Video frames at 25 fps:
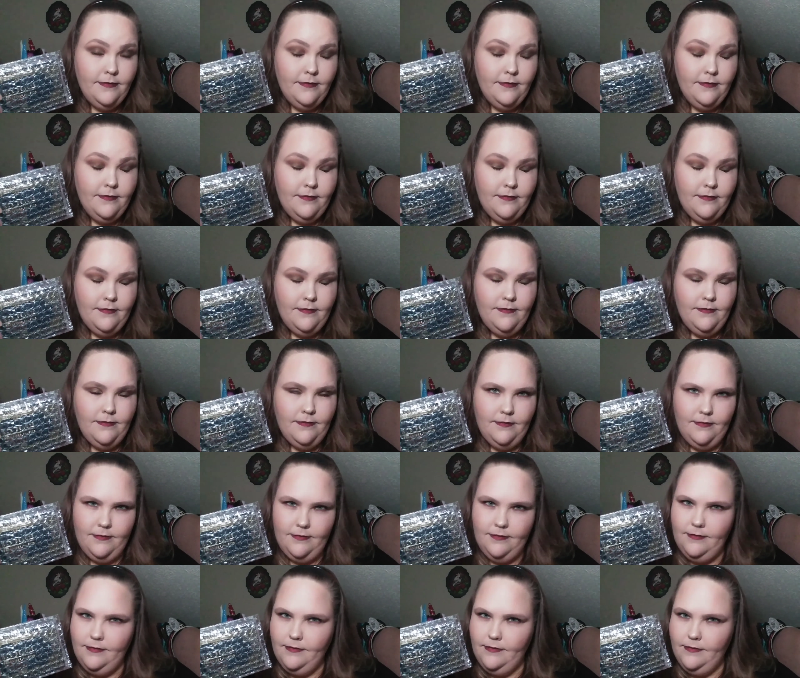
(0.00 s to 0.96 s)

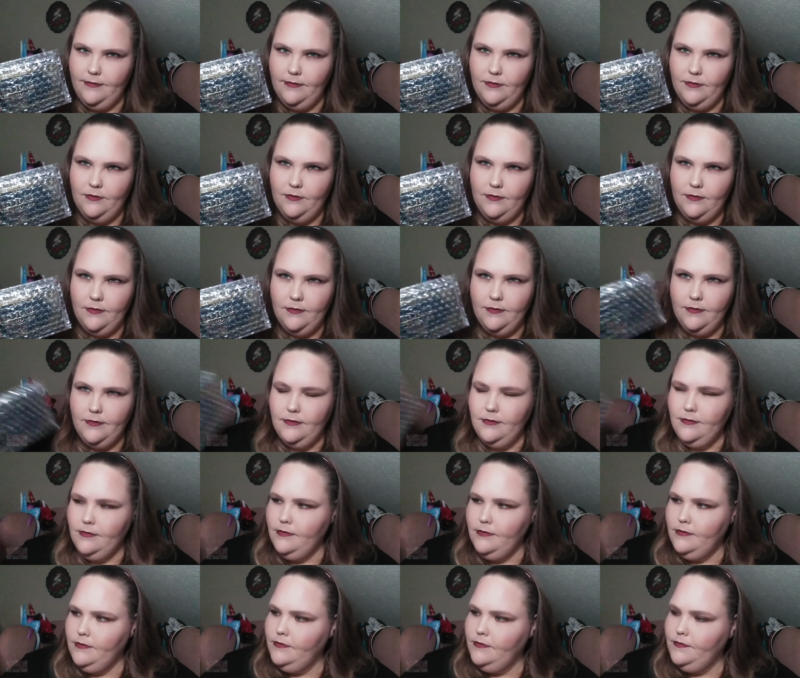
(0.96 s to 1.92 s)

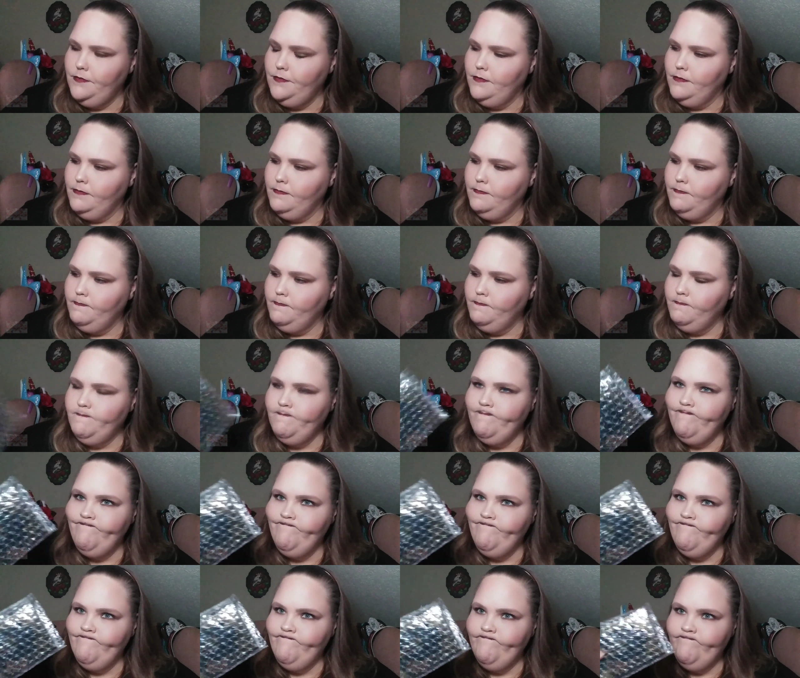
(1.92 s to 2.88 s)

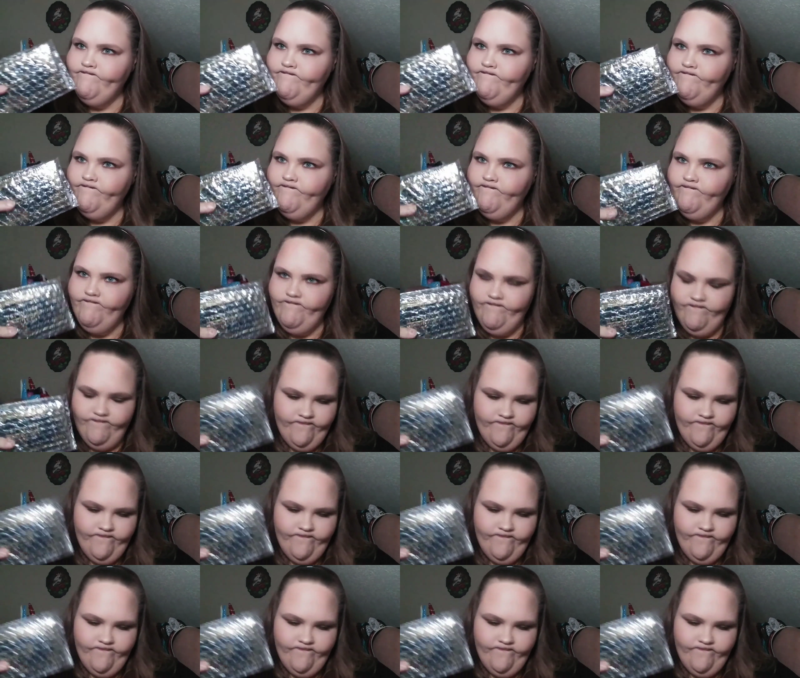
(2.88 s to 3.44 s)
Nobody speaks.